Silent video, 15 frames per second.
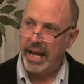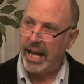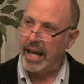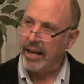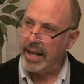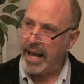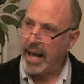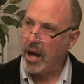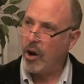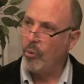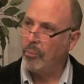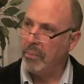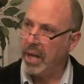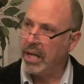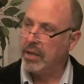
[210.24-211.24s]
and now
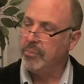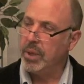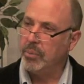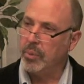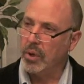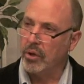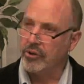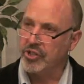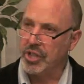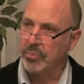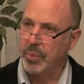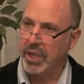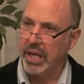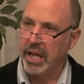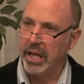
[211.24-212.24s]
many people are
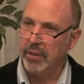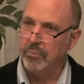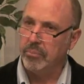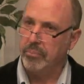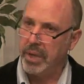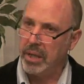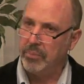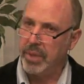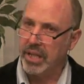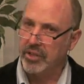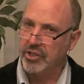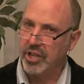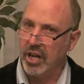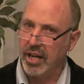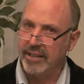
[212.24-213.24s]
jumping in, many
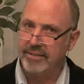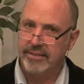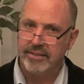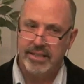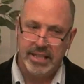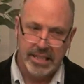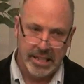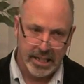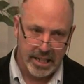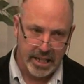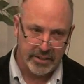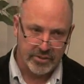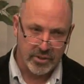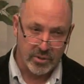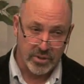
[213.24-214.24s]
big shots,
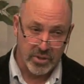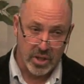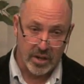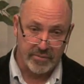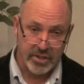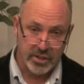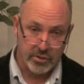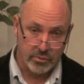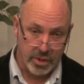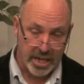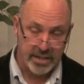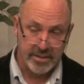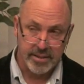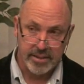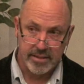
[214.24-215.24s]
and so it's off to the
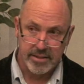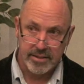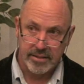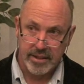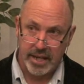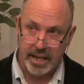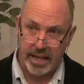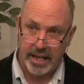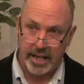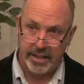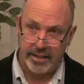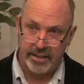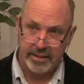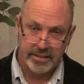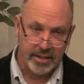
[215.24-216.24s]
races.
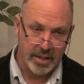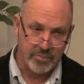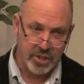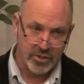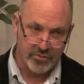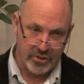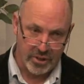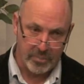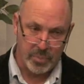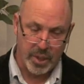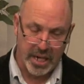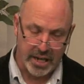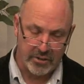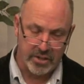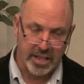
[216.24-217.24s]
And I'm just very
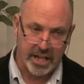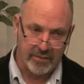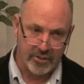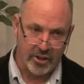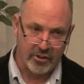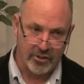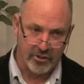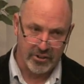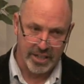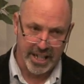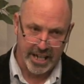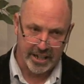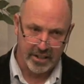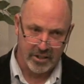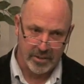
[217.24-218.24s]
proud to have Arthur in
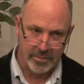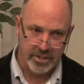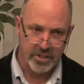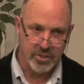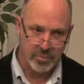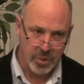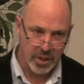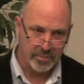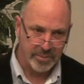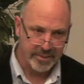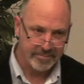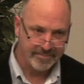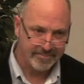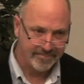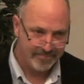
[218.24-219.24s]
the economics
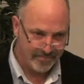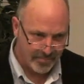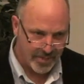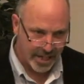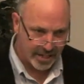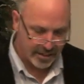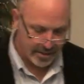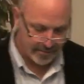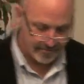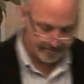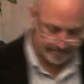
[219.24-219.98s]
department. Thank you.